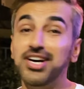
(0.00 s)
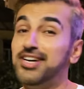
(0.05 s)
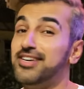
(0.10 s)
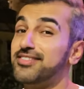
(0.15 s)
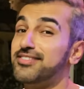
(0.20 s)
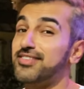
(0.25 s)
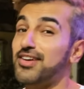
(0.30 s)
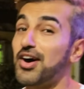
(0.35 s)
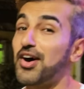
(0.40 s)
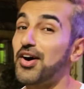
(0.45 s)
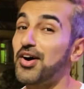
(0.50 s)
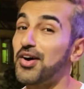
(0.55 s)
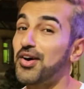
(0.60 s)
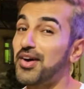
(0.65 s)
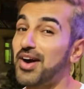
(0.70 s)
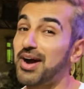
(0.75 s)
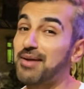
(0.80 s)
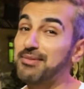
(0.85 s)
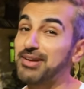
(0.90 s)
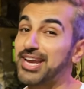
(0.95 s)
so
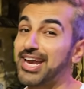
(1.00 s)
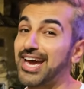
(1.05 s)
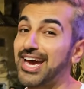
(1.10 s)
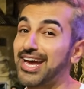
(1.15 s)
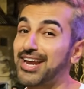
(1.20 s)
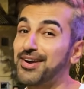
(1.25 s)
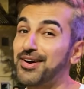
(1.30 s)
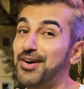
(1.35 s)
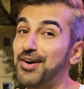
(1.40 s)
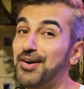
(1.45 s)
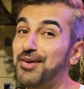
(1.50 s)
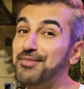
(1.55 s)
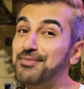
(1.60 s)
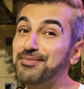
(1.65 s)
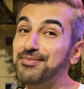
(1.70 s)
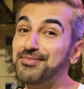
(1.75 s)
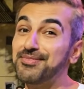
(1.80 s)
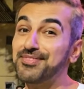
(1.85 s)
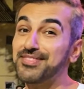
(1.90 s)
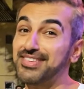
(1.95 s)
I'm gonna head home.
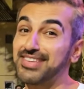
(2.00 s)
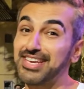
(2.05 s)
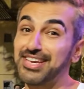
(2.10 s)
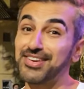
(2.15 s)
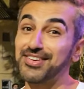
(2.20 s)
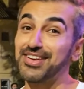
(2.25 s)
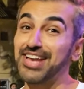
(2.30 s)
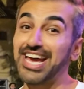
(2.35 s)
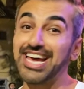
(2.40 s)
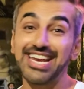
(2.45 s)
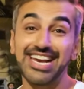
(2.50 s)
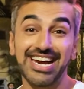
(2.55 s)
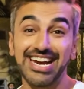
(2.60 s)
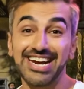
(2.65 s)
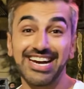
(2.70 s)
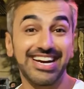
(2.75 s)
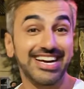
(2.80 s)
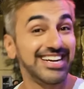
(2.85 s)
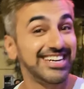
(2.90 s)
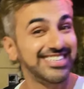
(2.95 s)
See you
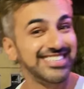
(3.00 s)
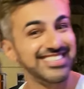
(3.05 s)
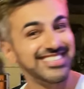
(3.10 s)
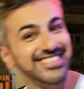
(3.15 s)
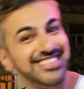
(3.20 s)
later.